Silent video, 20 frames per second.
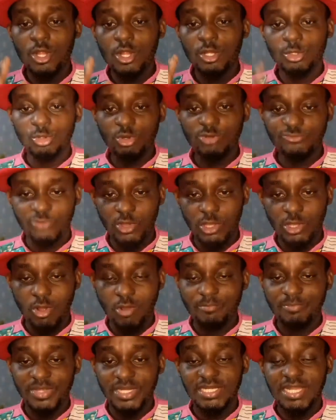look for a
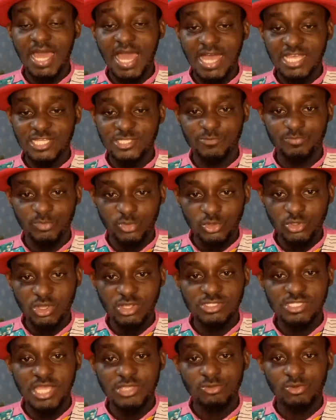company that has
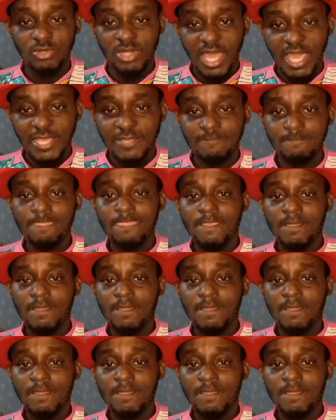products that you like,